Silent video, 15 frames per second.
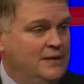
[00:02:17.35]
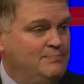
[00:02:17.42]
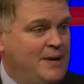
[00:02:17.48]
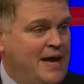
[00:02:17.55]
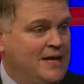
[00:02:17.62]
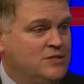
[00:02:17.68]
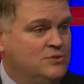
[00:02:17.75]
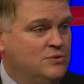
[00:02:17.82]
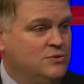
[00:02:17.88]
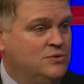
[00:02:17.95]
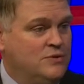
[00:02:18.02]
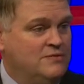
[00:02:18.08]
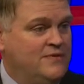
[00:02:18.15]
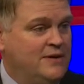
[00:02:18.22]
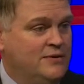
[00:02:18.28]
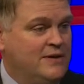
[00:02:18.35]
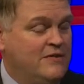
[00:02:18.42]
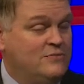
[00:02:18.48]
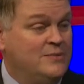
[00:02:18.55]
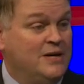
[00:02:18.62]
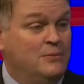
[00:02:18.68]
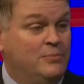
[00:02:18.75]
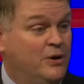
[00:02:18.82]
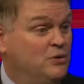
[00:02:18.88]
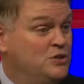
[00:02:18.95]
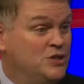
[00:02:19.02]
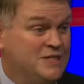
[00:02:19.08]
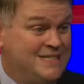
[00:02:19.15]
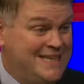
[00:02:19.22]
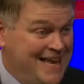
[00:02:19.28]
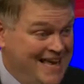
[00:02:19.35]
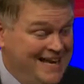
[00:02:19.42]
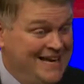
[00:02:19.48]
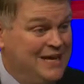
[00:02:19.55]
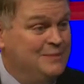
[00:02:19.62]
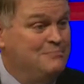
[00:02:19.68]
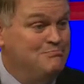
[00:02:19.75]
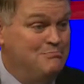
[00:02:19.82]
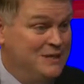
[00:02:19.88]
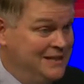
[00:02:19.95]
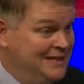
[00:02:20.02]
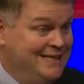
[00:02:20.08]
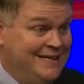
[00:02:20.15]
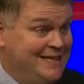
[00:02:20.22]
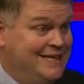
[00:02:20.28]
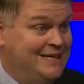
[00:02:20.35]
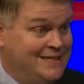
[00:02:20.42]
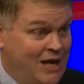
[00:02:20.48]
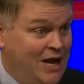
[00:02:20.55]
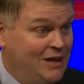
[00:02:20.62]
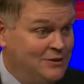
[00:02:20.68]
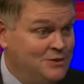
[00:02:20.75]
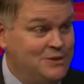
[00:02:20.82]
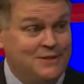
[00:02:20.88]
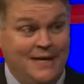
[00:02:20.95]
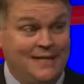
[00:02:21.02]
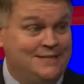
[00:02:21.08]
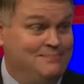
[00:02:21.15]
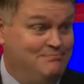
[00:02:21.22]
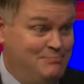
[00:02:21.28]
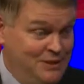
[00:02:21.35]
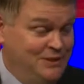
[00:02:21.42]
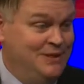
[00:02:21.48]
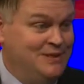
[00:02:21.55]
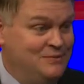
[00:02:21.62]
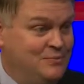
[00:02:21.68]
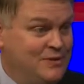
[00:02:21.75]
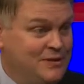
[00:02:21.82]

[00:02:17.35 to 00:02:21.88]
pass-throughs for the federal government, approaches $10 billion. That's billion with